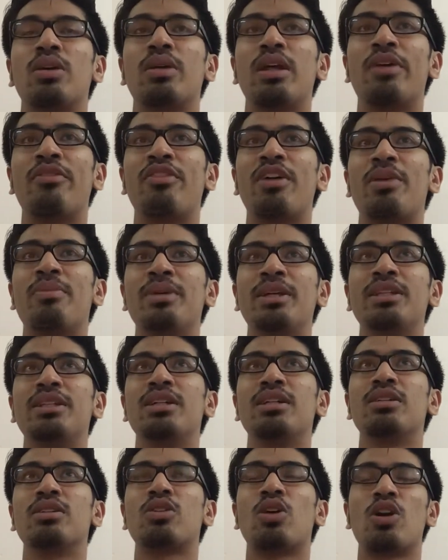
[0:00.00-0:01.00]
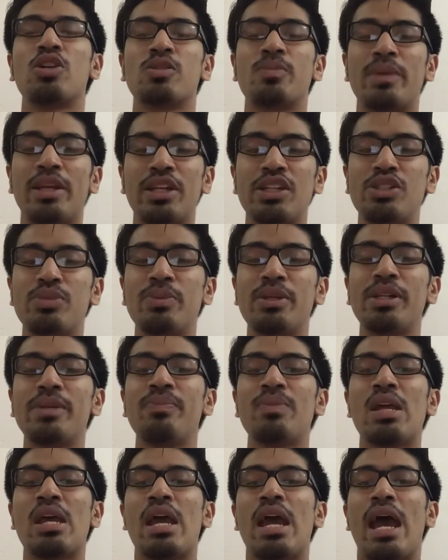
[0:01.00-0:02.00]
environmental cost management,
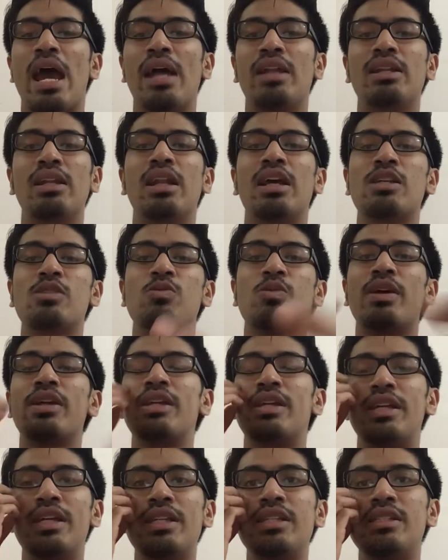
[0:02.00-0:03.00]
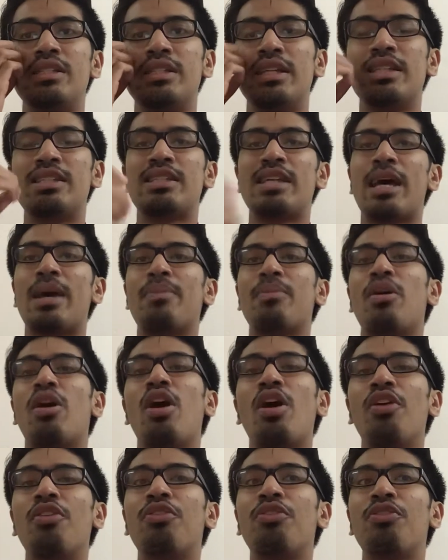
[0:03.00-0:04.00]
and the last one is the type
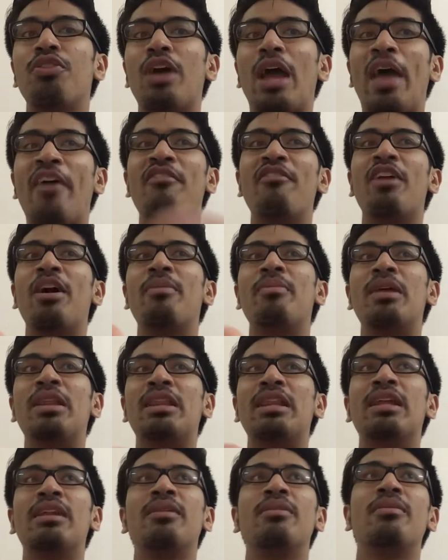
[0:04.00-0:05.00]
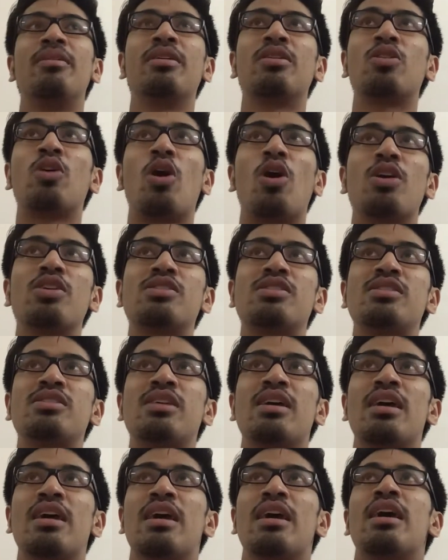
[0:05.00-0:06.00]
of environmental costs
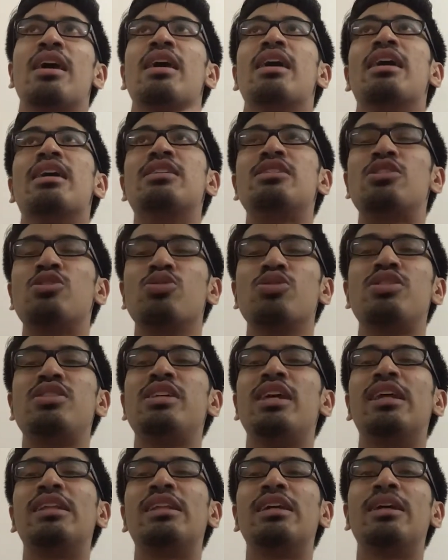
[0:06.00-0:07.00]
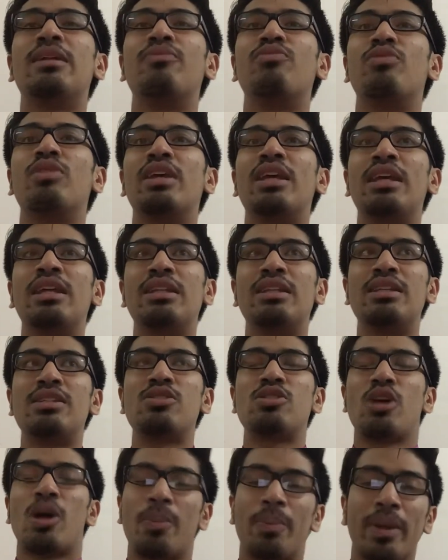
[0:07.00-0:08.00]
associated in this
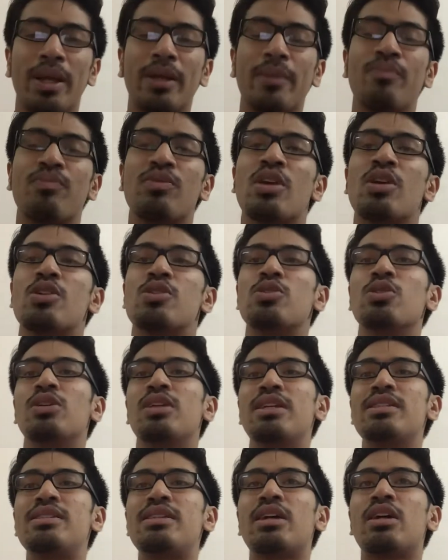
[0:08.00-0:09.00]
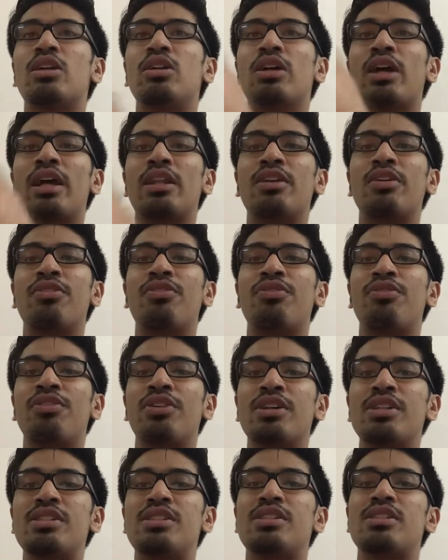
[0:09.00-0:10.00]
topic. So let's take a look at the
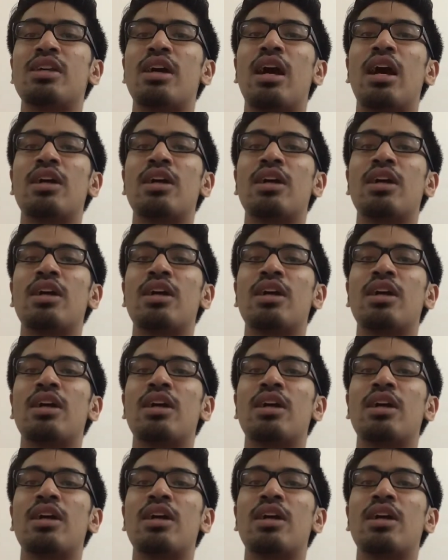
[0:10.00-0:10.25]
first